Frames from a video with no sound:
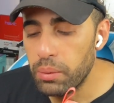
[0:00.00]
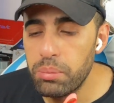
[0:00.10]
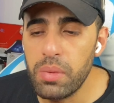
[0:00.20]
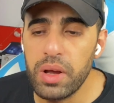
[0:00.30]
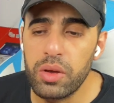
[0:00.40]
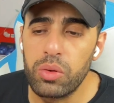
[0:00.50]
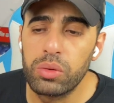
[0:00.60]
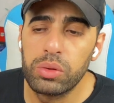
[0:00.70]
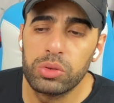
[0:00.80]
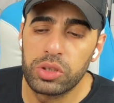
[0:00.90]
My
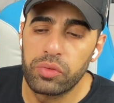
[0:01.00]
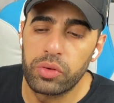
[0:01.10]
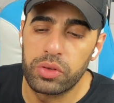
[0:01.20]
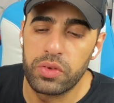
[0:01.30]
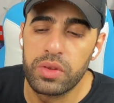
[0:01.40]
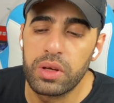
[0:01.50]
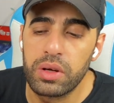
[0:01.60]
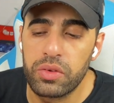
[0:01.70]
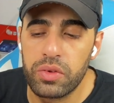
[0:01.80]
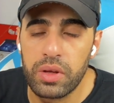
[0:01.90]
conclusion for the
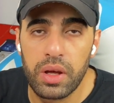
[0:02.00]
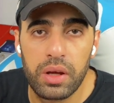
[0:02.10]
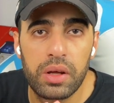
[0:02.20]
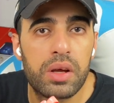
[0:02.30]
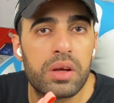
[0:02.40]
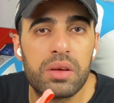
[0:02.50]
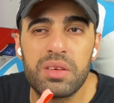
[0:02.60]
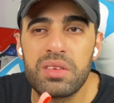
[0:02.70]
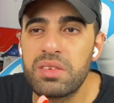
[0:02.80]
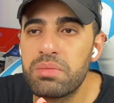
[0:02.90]
sneakers,
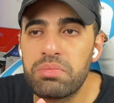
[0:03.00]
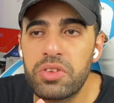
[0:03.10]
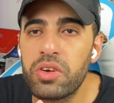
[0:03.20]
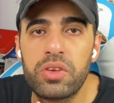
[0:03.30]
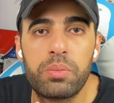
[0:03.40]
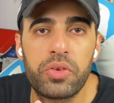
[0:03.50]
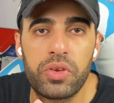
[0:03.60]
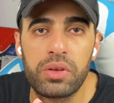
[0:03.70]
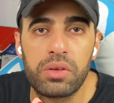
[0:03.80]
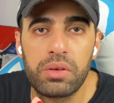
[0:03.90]
it's
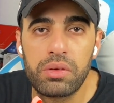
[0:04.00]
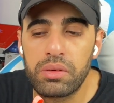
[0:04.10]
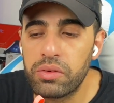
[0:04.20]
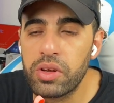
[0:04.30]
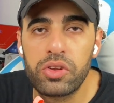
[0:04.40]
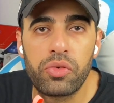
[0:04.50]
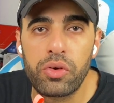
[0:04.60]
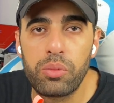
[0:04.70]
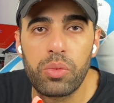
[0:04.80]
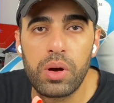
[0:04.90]
30%, 30
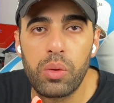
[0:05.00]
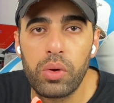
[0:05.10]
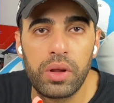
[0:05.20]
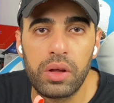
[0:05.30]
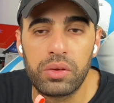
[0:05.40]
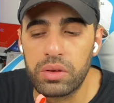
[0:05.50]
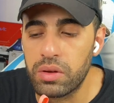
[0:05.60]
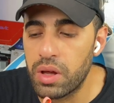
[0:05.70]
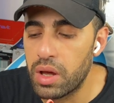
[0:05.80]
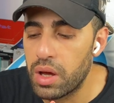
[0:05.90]
from 100.
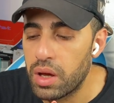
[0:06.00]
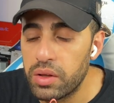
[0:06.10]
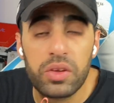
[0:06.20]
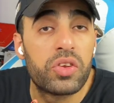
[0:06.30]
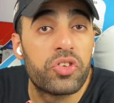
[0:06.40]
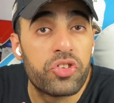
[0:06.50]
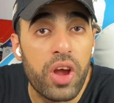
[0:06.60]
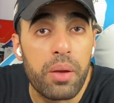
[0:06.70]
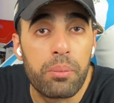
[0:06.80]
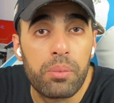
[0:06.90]
This is
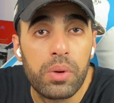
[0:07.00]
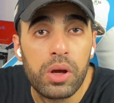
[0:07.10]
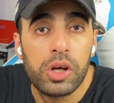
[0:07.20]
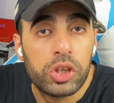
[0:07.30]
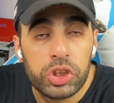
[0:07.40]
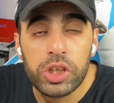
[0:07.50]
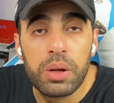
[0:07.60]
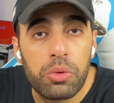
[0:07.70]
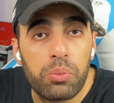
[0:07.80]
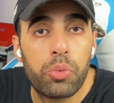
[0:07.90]
shame
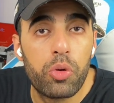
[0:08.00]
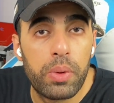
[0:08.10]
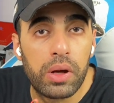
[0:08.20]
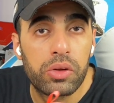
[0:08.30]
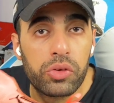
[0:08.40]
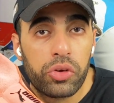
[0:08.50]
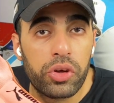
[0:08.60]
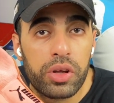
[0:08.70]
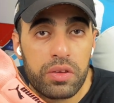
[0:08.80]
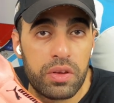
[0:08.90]
in PUMA to
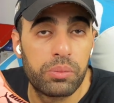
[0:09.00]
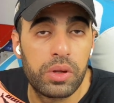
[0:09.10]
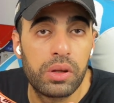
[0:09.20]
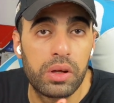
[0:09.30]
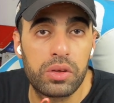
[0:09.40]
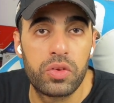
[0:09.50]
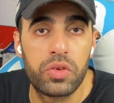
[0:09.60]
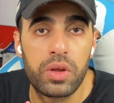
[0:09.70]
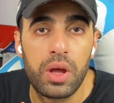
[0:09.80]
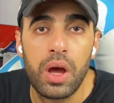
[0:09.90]
create something like this.